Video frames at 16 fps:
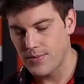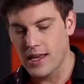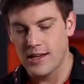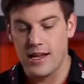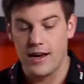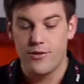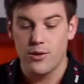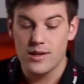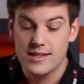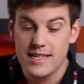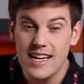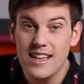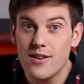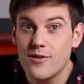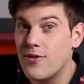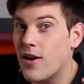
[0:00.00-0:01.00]
Now, if you want to
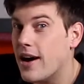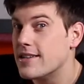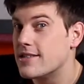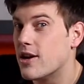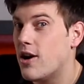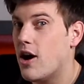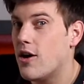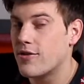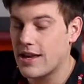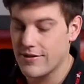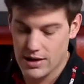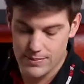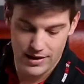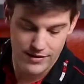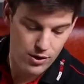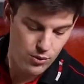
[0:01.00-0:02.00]
take the visor off, give
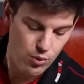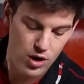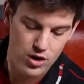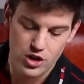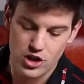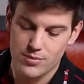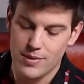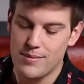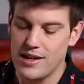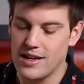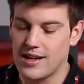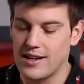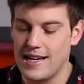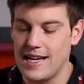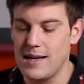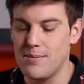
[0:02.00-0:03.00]
it a bit of a wash, maybe a
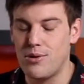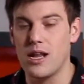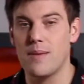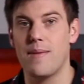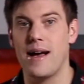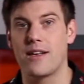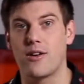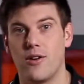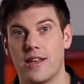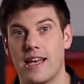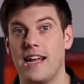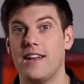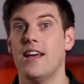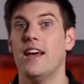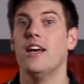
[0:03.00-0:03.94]
clean, put it back on again,